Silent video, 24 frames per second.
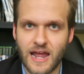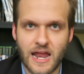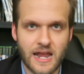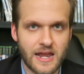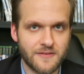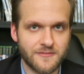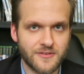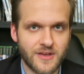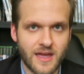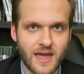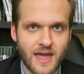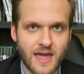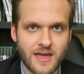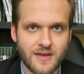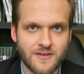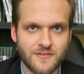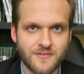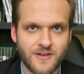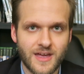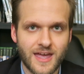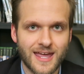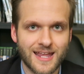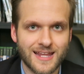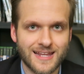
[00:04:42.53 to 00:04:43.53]
And if you
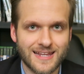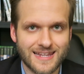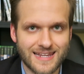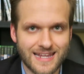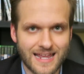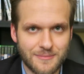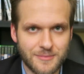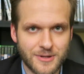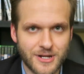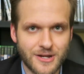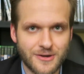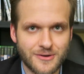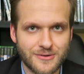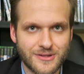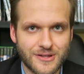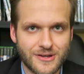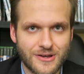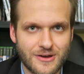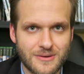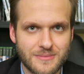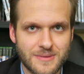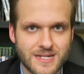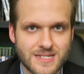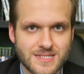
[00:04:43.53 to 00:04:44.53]
have, let me know in the
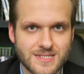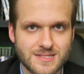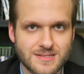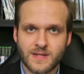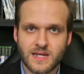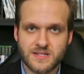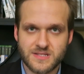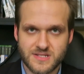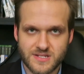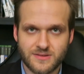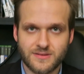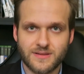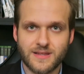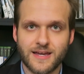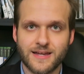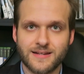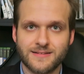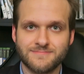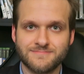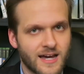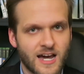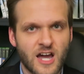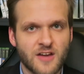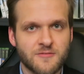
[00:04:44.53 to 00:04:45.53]
comments. Until
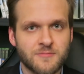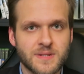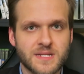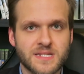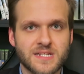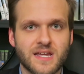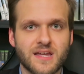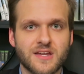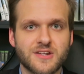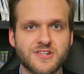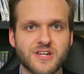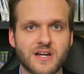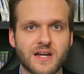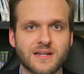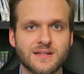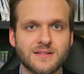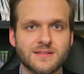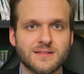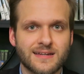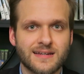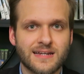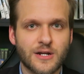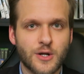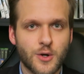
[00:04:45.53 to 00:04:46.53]
then, I've been
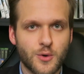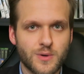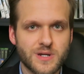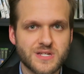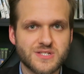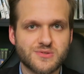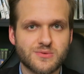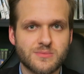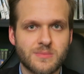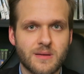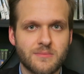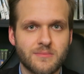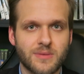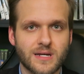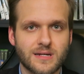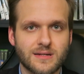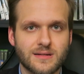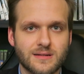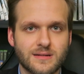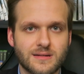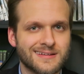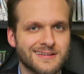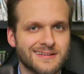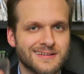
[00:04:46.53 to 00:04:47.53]
DeeJsee, and always
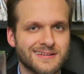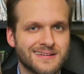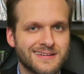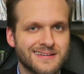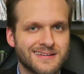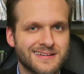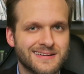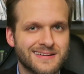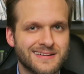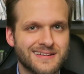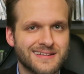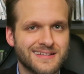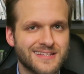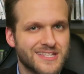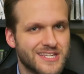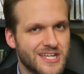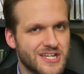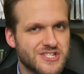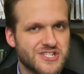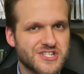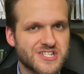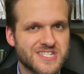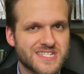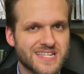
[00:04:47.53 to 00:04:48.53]
remember,
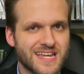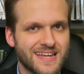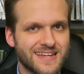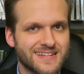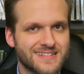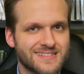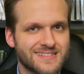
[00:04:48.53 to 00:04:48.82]
did you see